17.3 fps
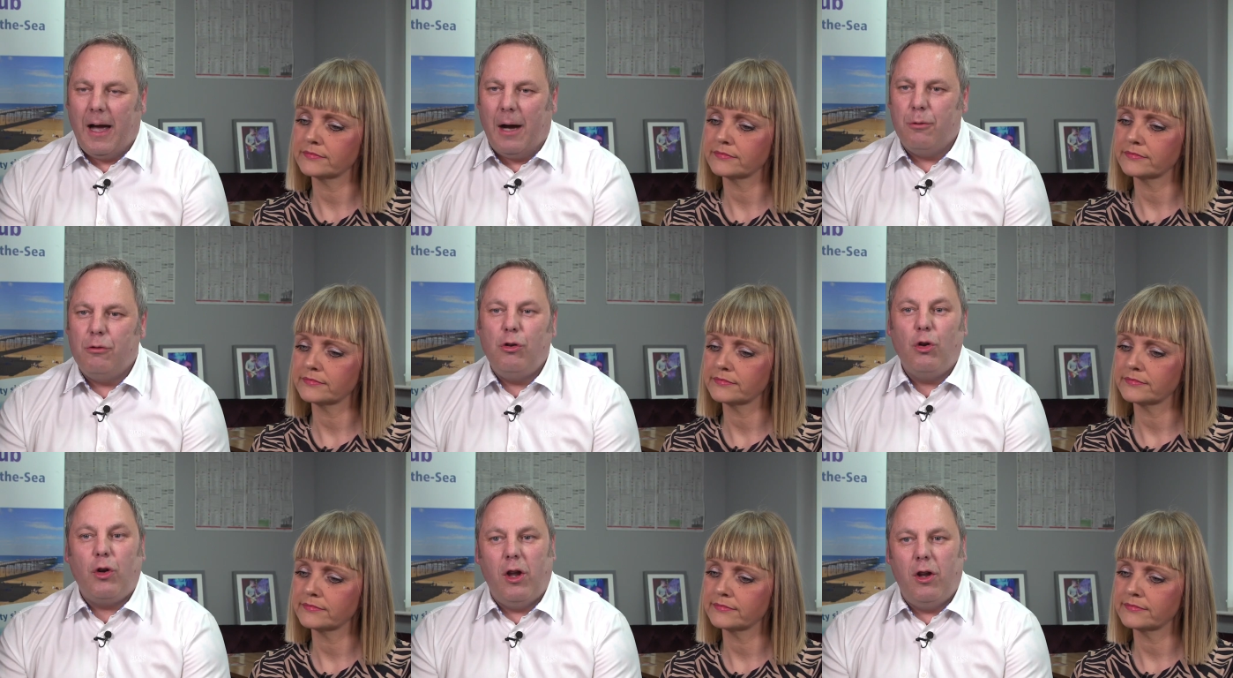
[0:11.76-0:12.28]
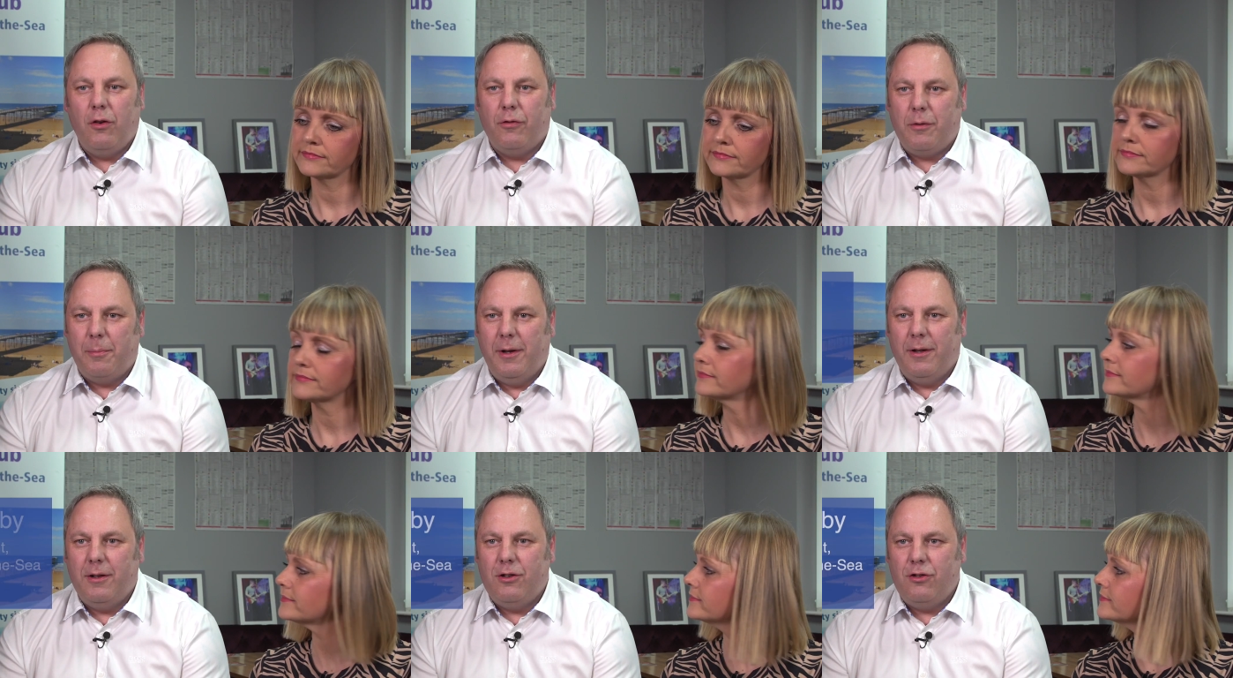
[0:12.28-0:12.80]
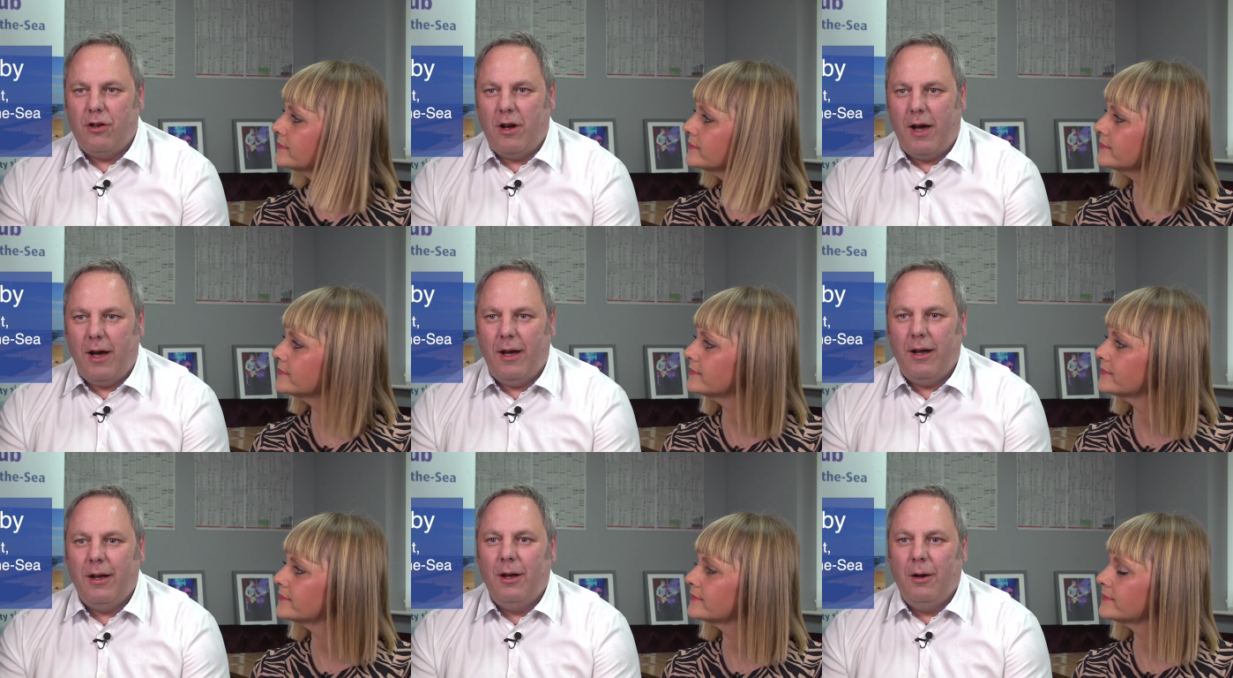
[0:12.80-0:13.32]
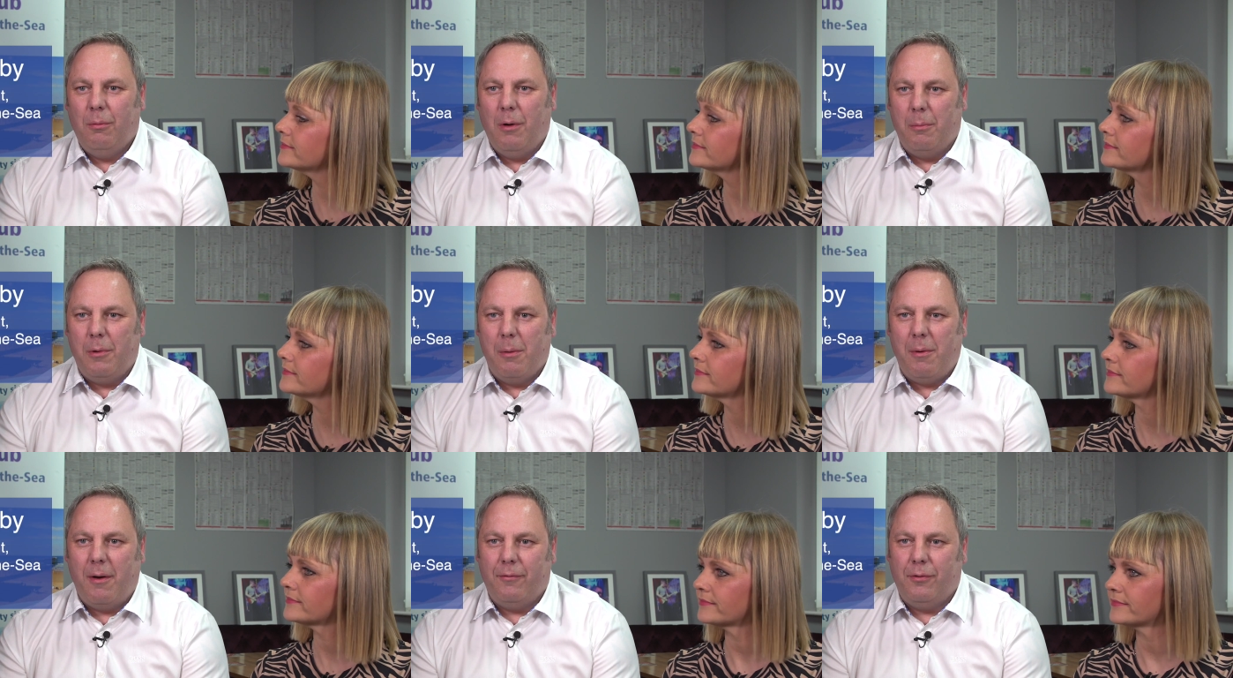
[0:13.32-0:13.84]
Speaker 1: I was lucky enough to be in the chair when
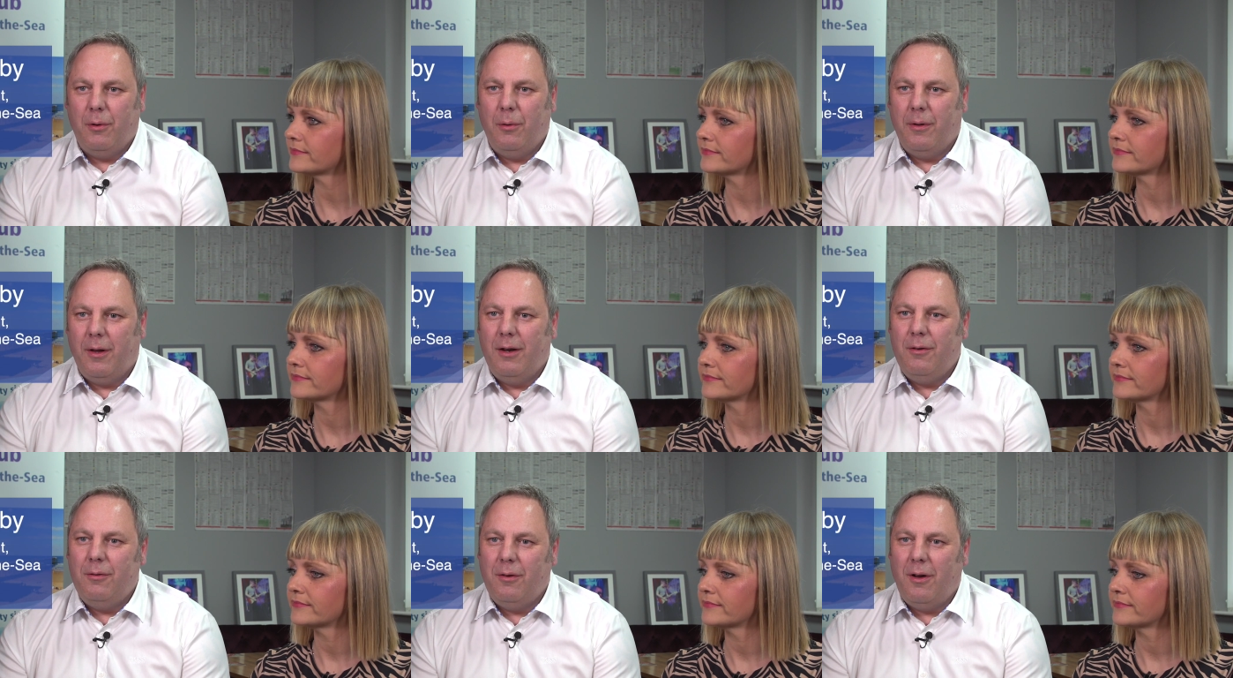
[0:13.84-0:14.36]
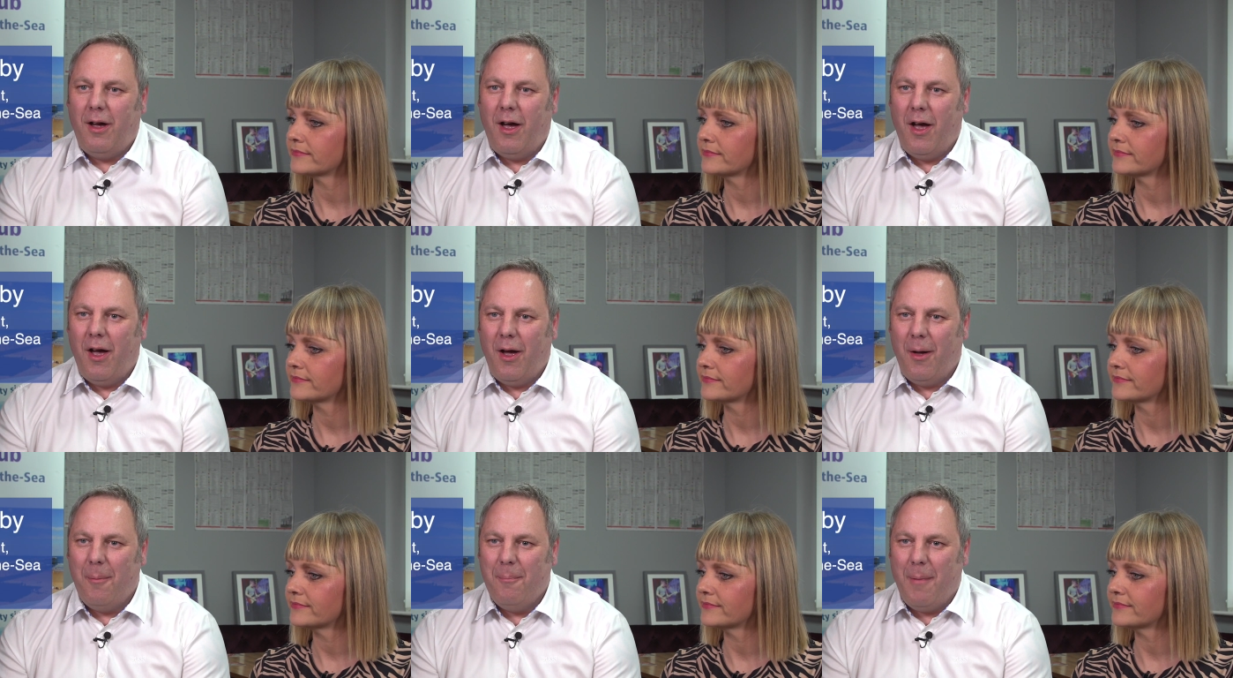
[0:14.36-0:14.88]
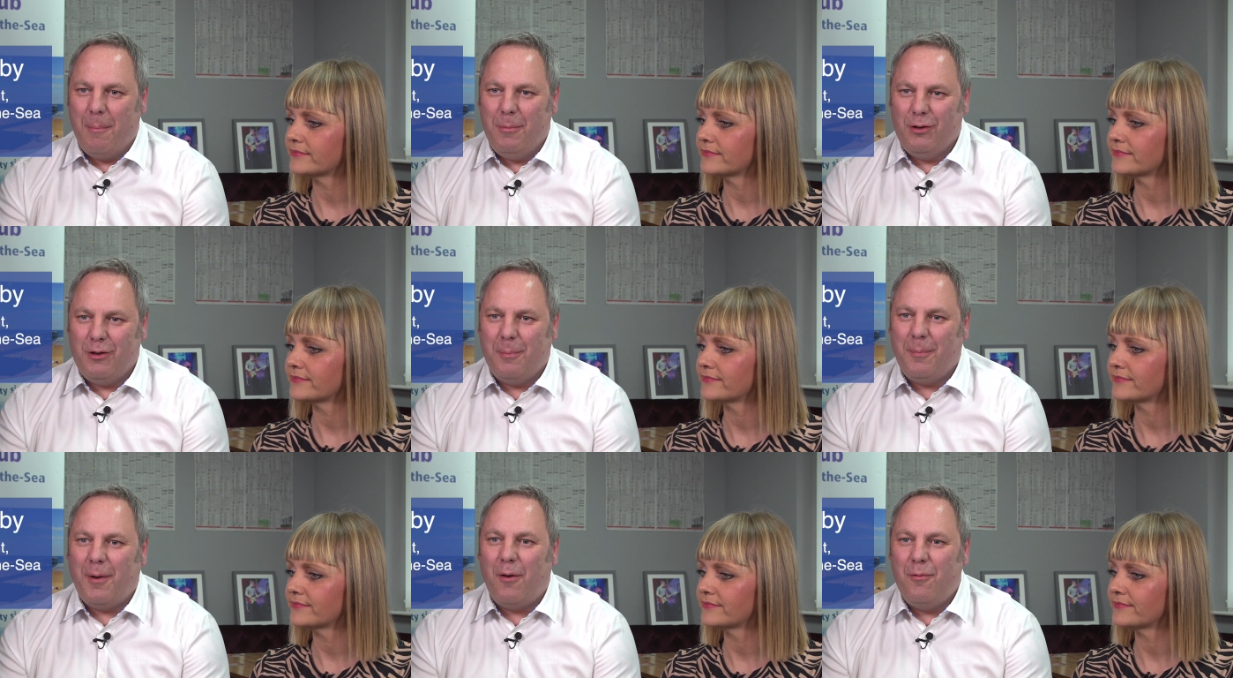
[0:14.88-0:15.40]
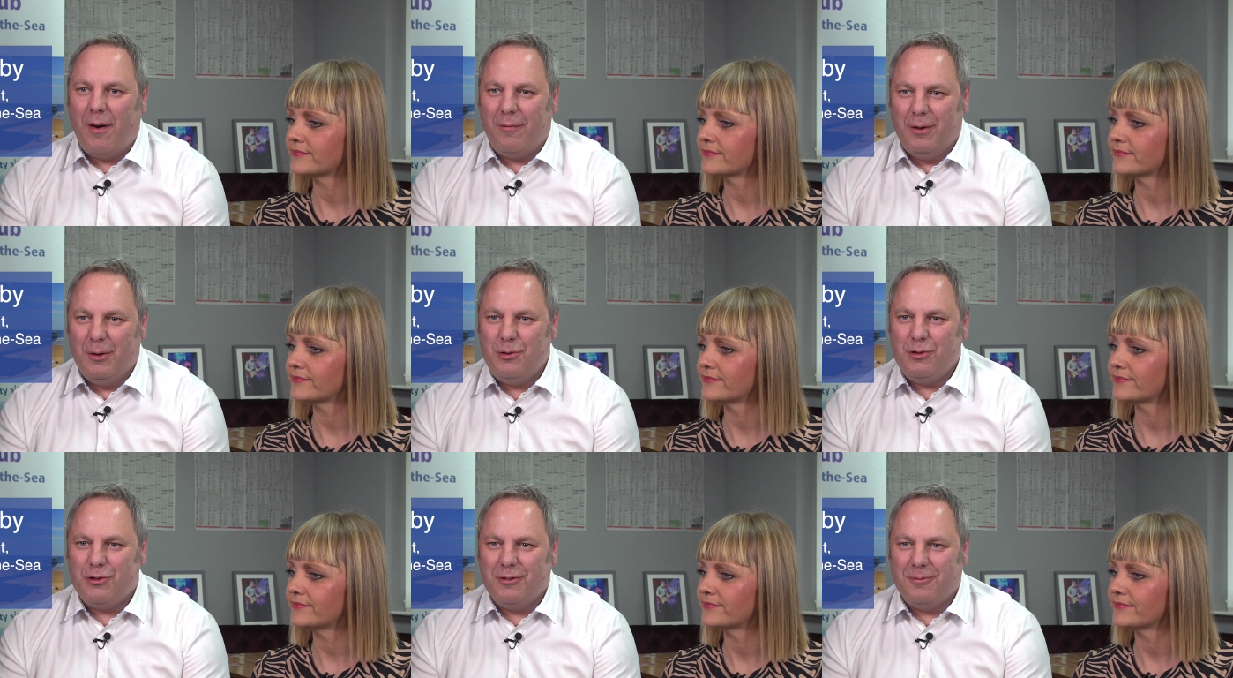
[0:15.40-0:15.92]
we went through the membership
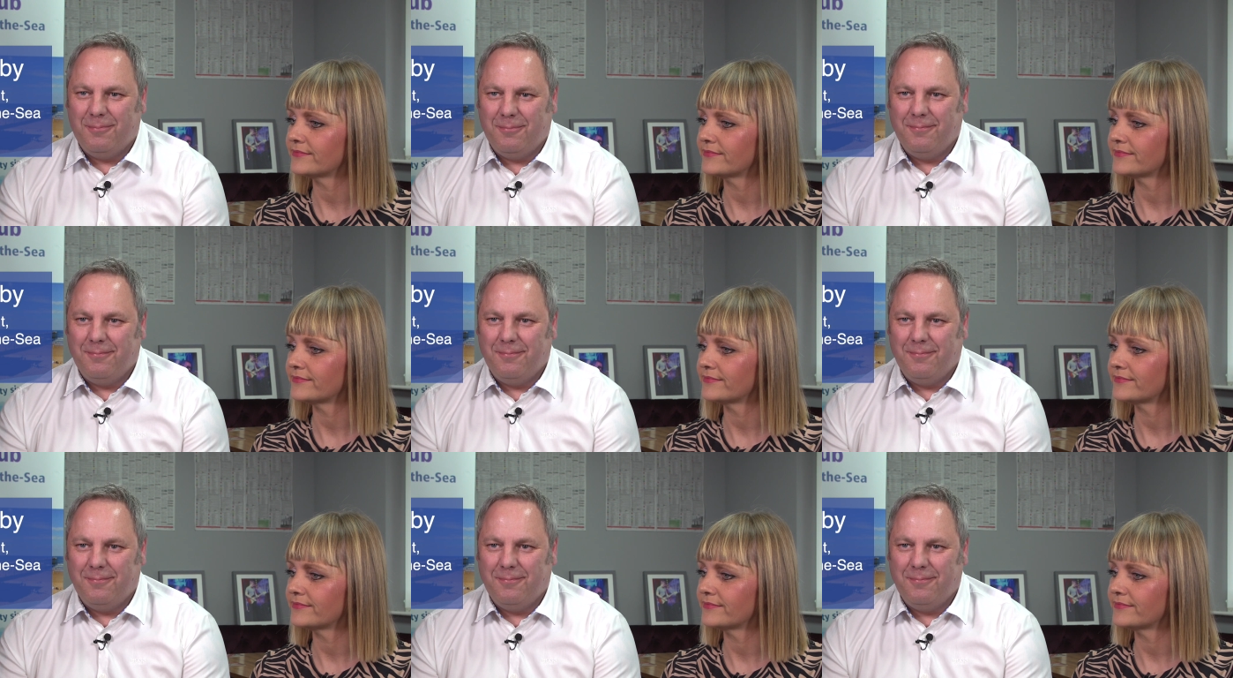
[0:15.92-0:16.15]
revolution.